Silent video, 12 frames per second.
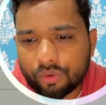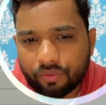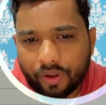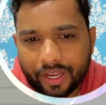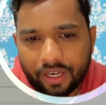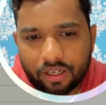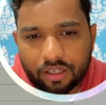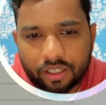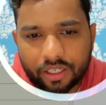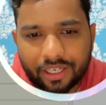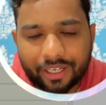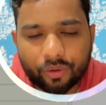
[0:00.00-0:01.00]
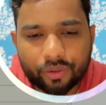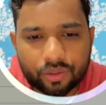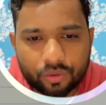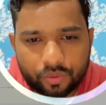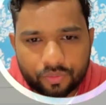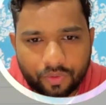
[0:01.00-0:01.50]
file. Click on
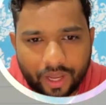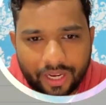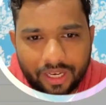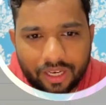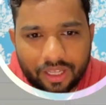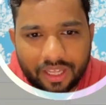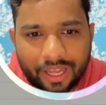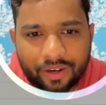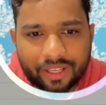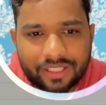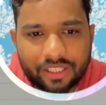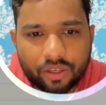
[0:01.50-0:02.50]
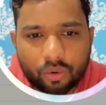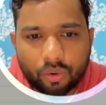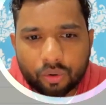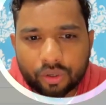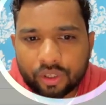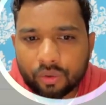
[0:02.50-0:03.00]
choose file. Here you can see the
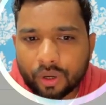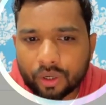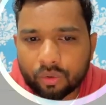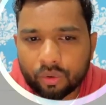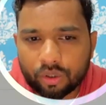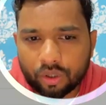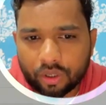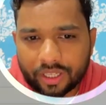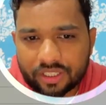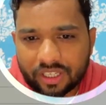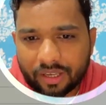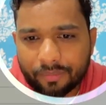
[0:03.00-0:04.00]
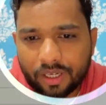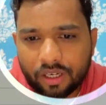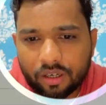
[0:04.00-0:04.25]
QR code.html.